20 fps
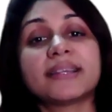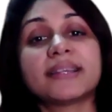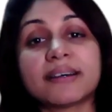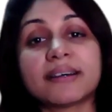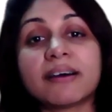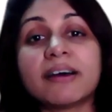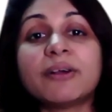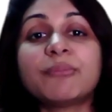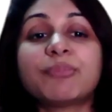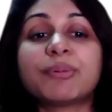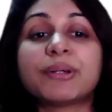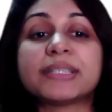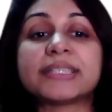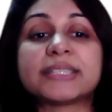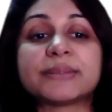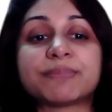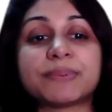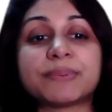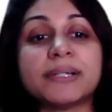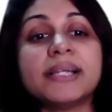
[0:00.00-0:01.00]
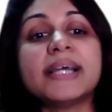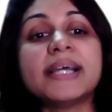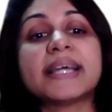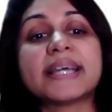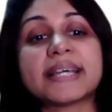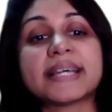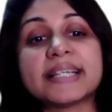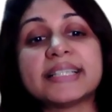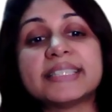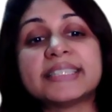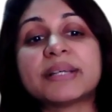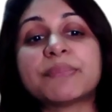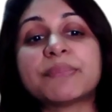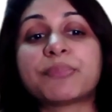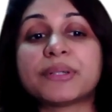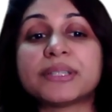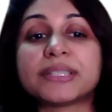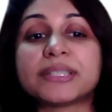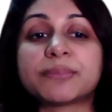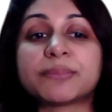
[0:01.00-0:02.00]
Third principle is the
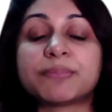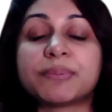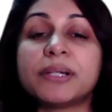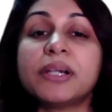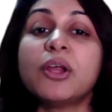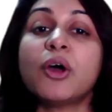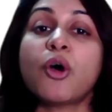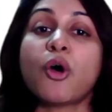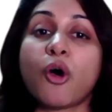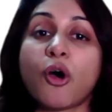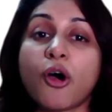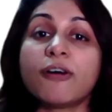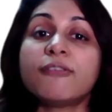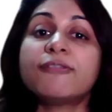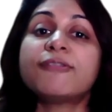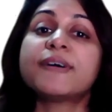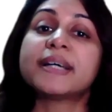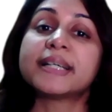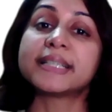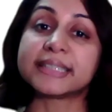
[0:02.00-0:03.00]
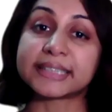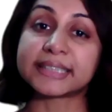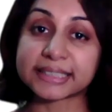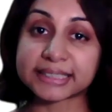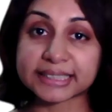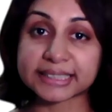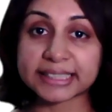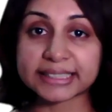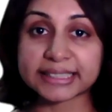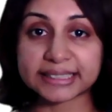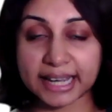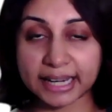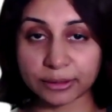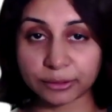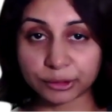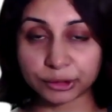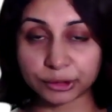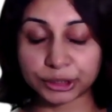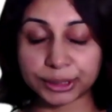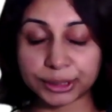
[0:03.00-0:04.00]
principle of diseased
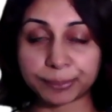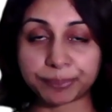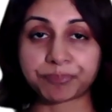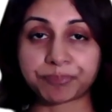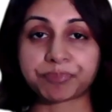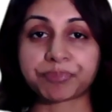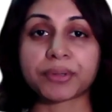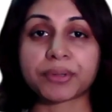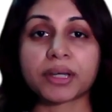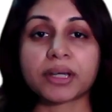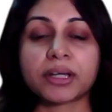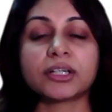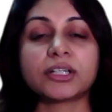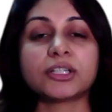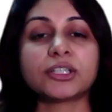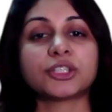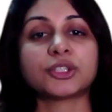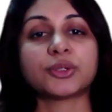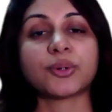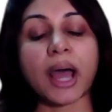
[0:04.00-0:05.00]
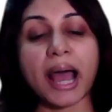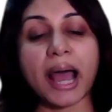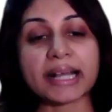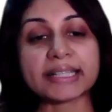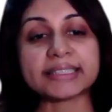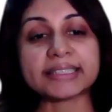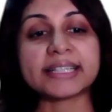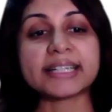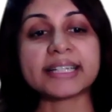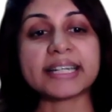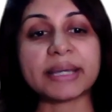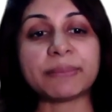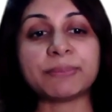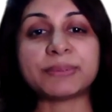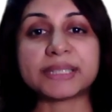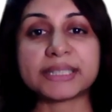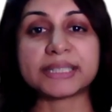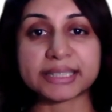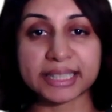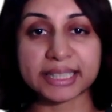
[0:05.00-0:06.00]
energy. So, as the name
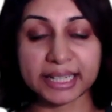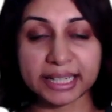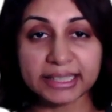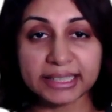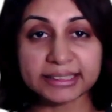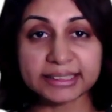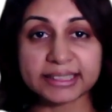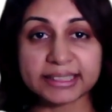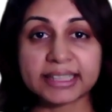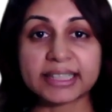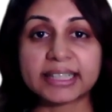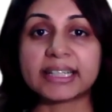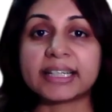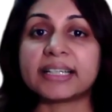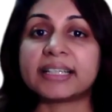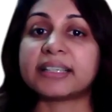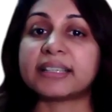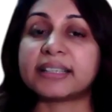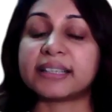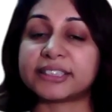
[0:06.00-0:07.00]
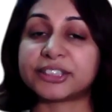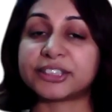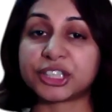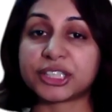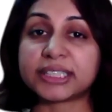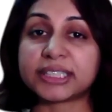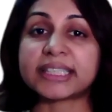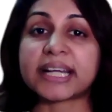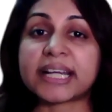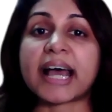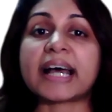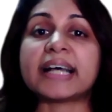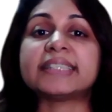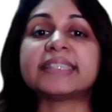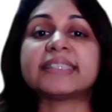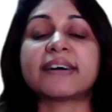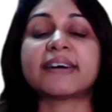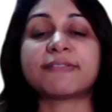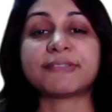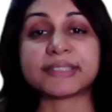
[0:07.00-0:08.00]
states, just
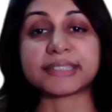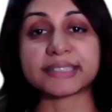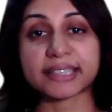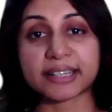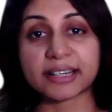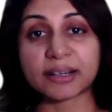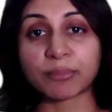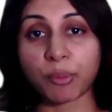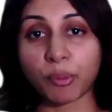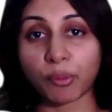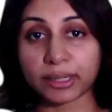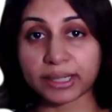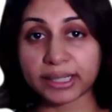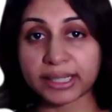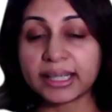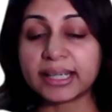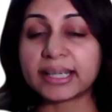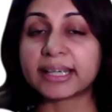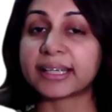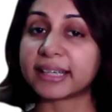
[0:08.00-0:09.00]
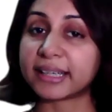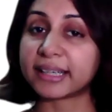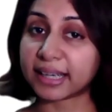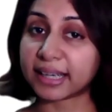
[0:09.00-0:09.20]
as our physical body